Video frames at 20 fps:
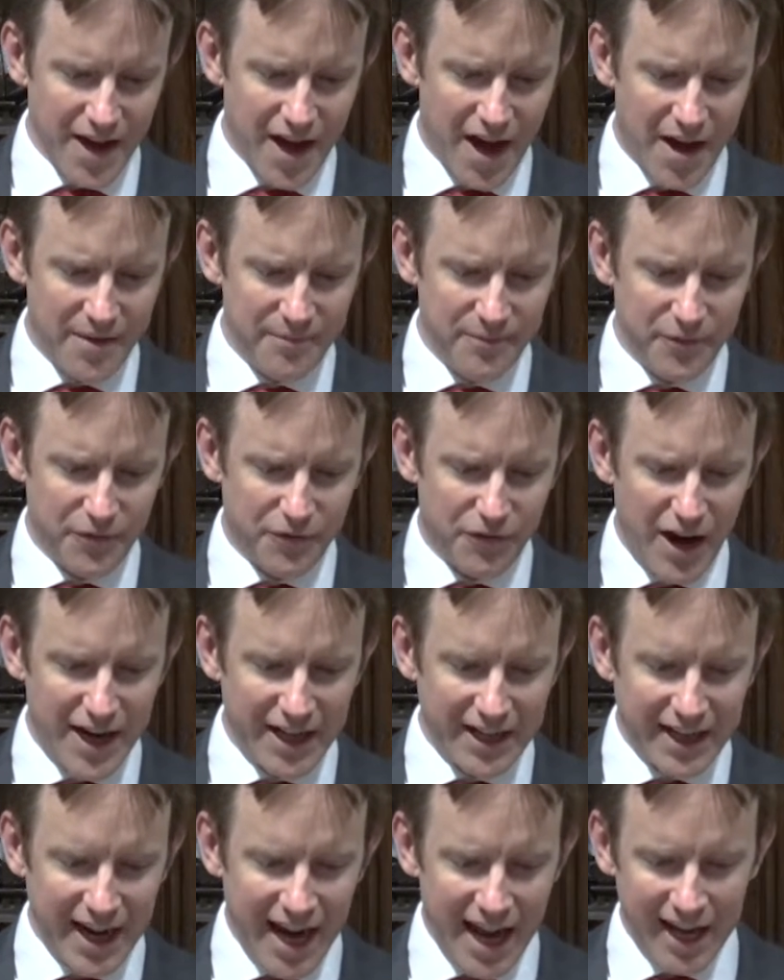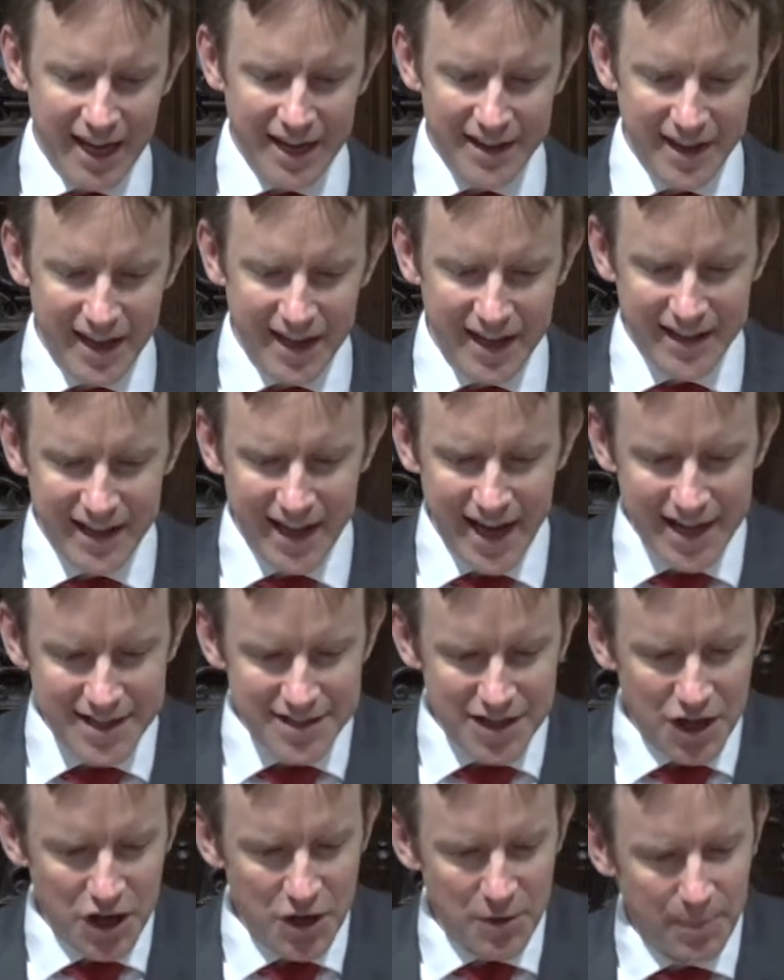Um, Frank Kelly, the, the
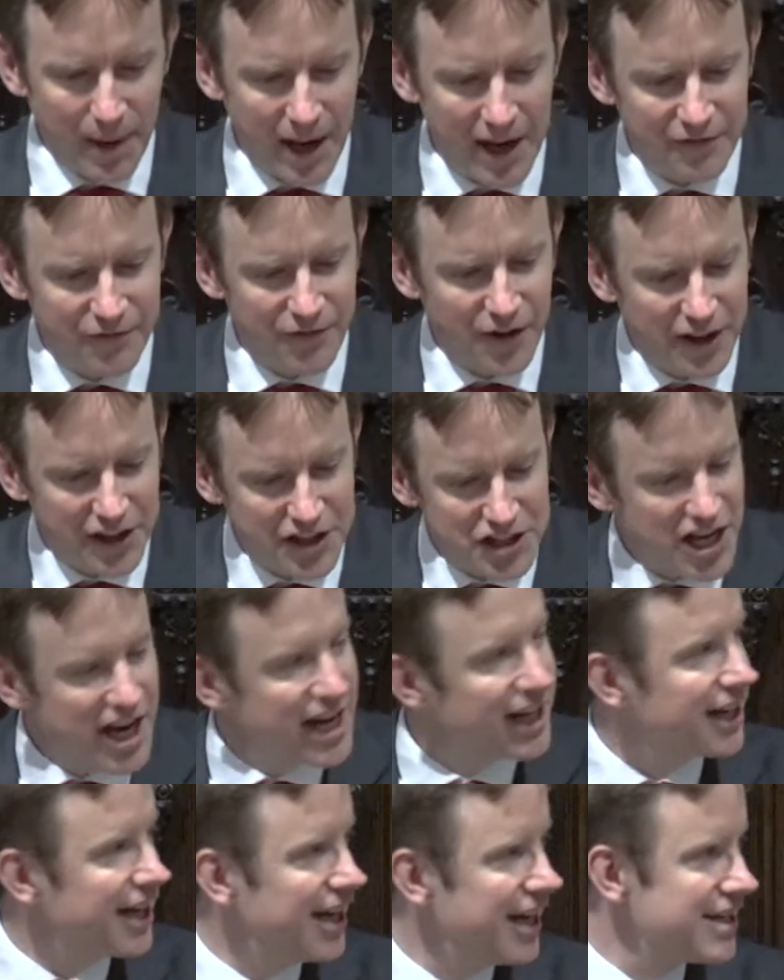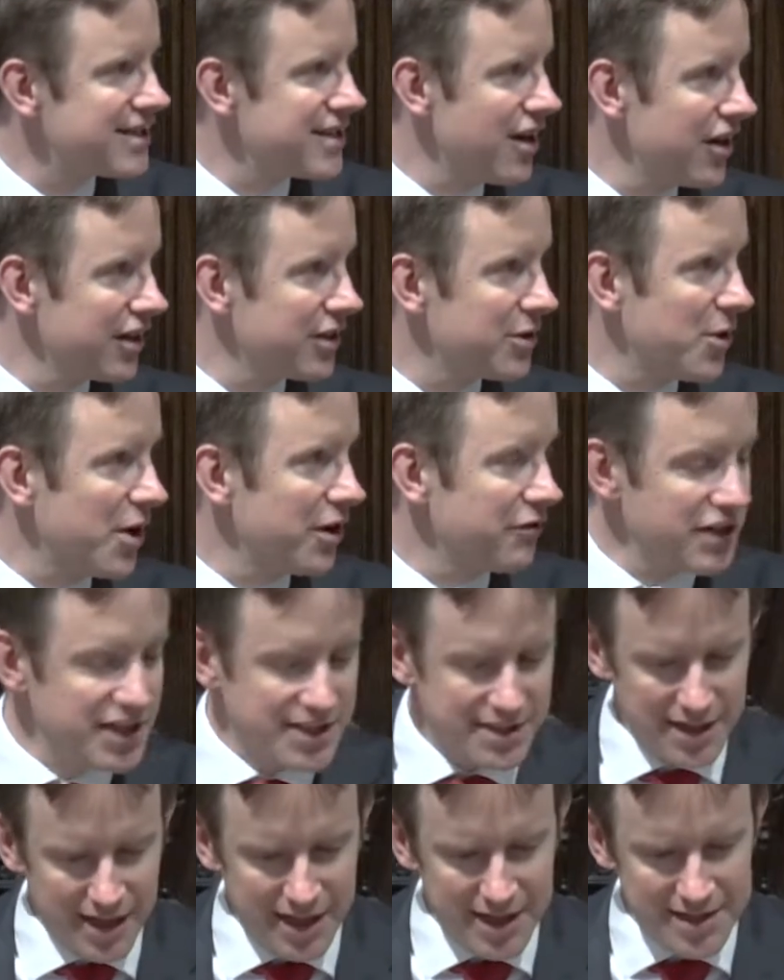actor who played Father Jack, he died quite
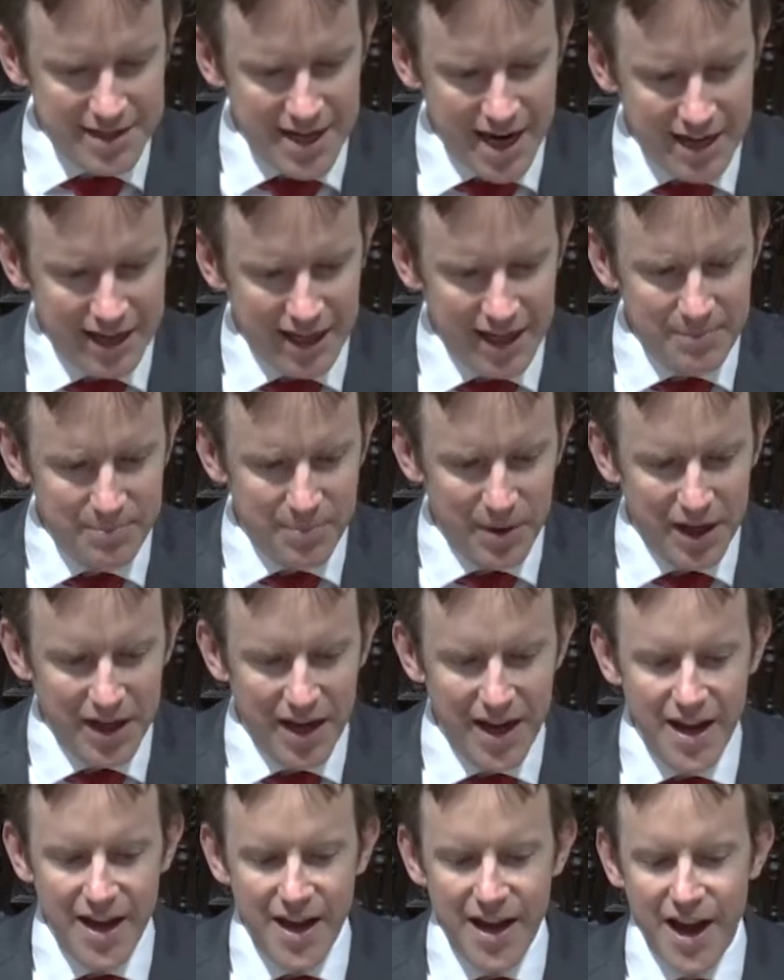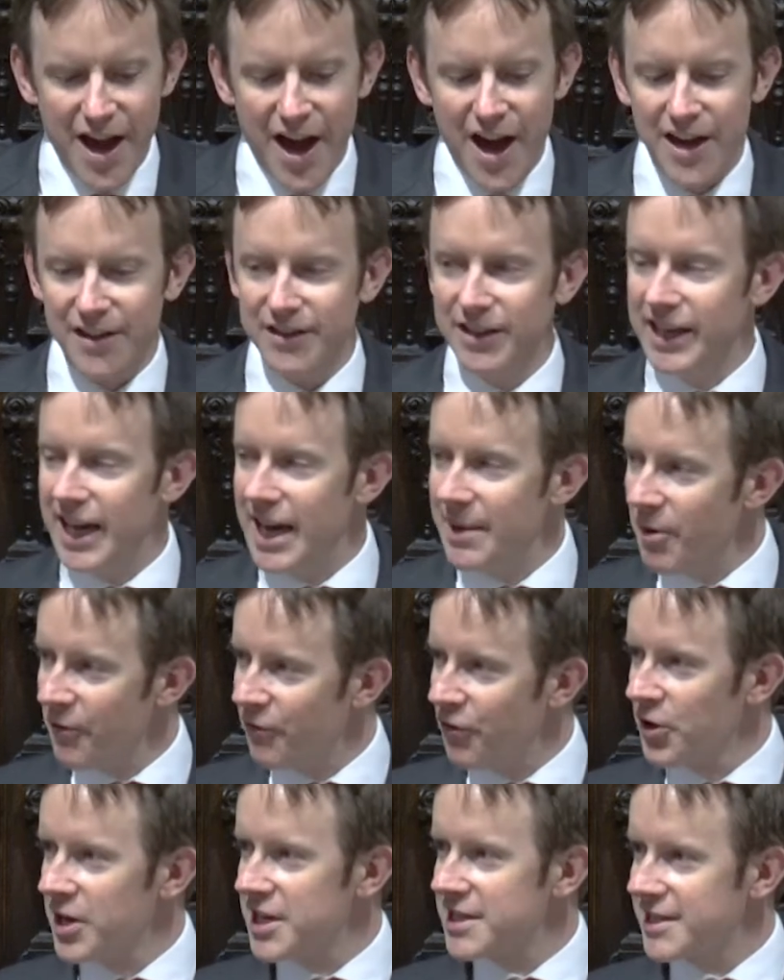recently, sadly, but uh, the year
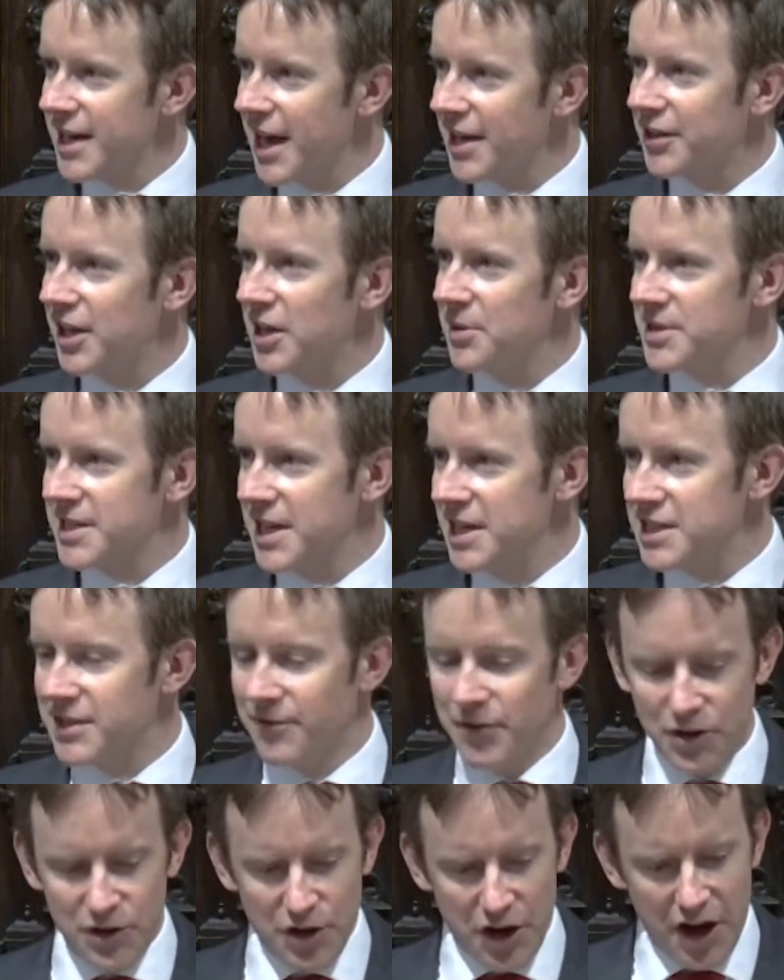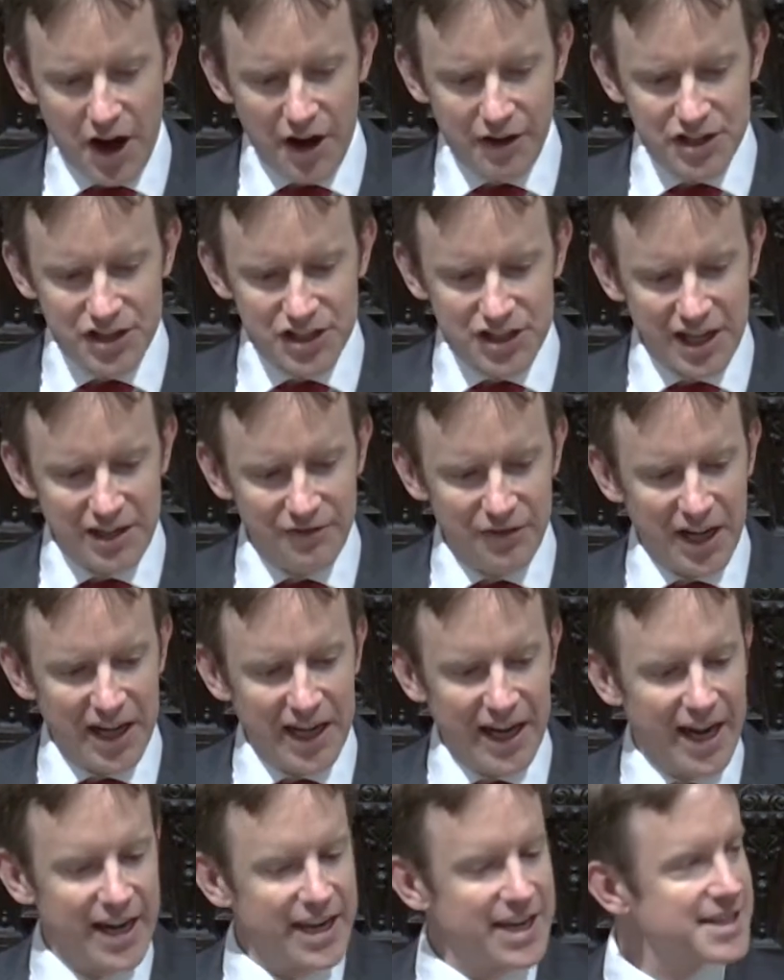before his death, he was interviewed on Irish
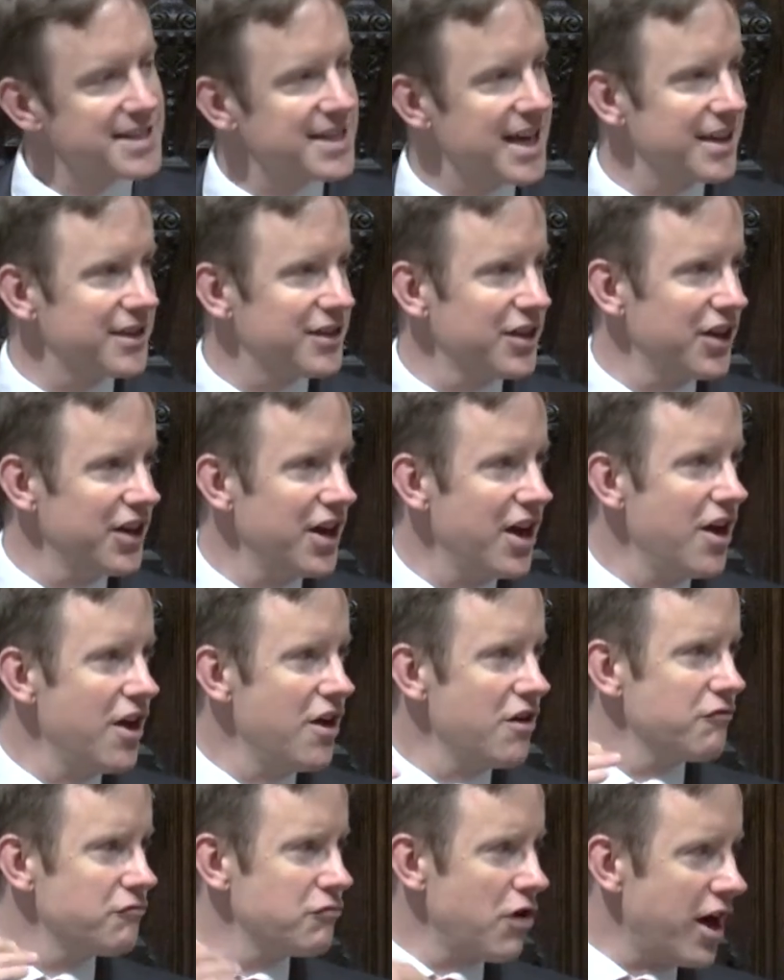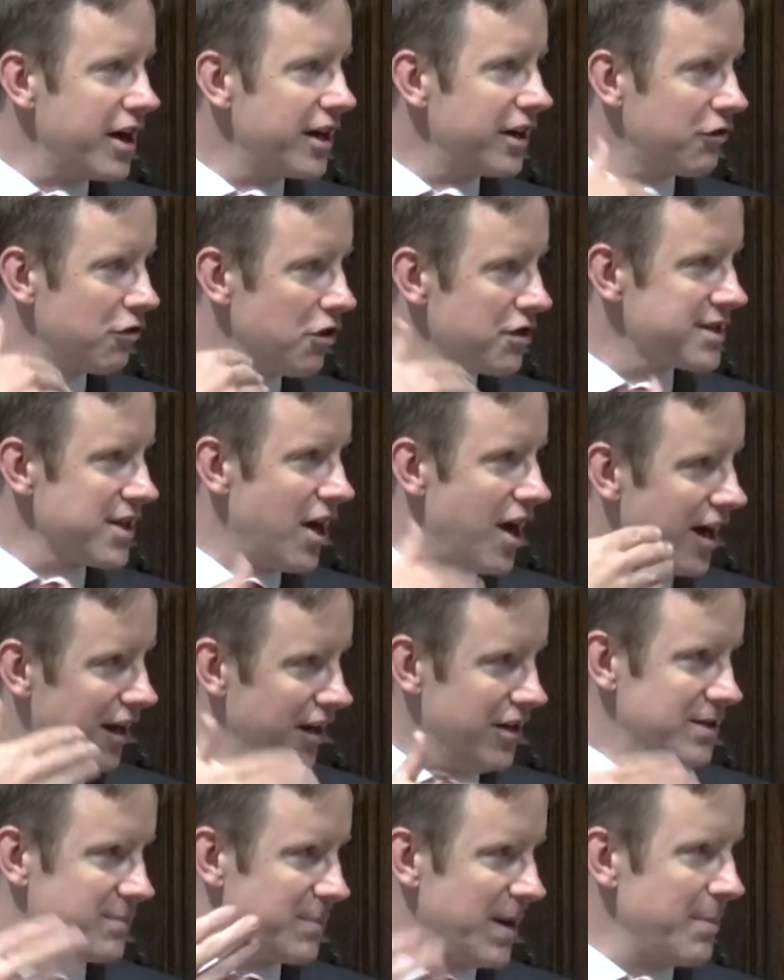TV, and he said that right across
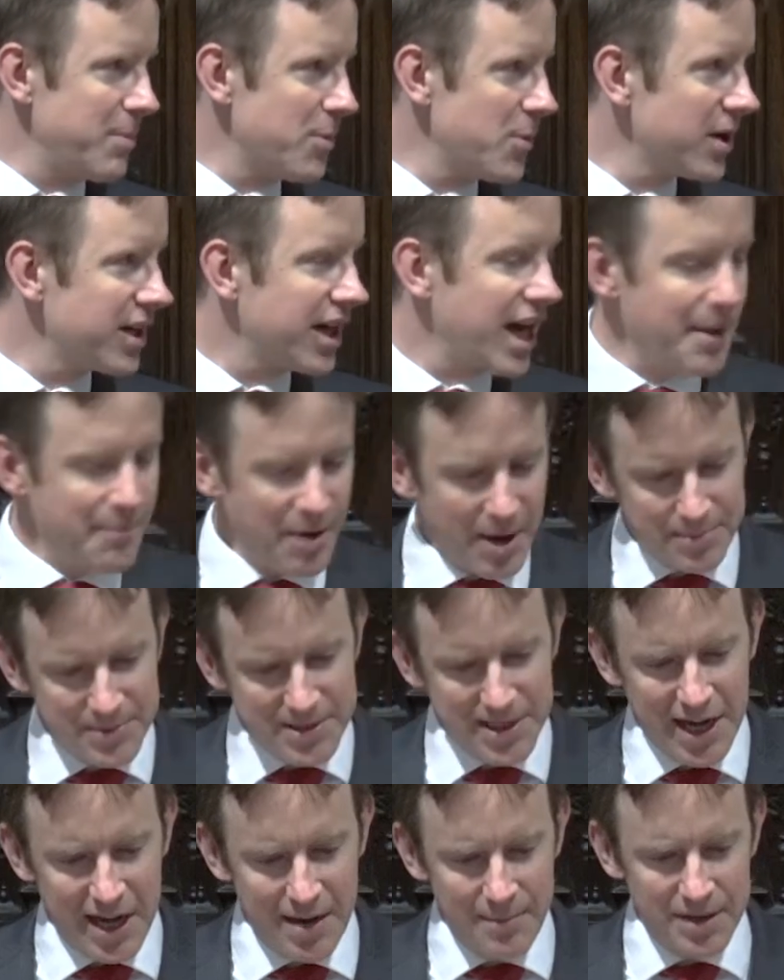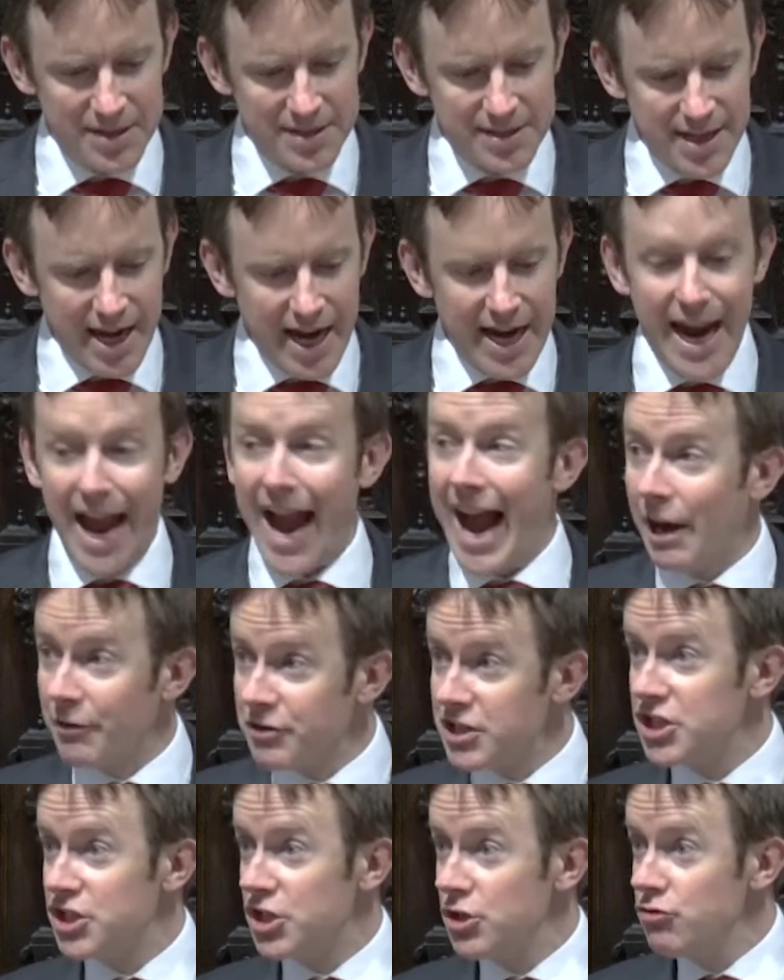Ireland, people would come up to him and say, How
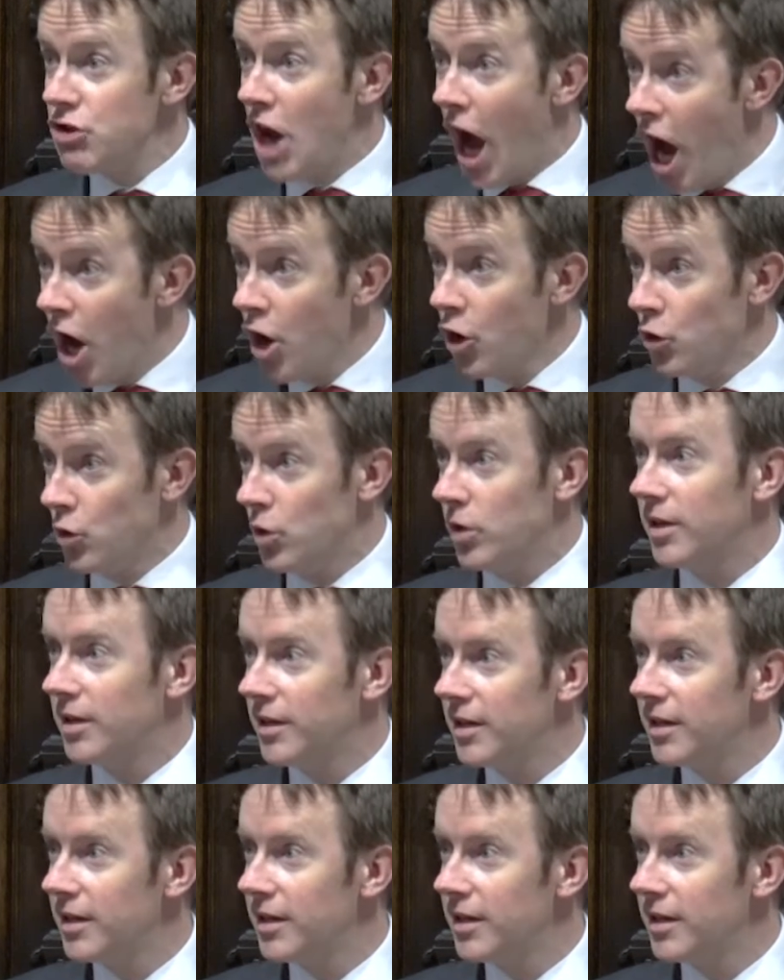did you know?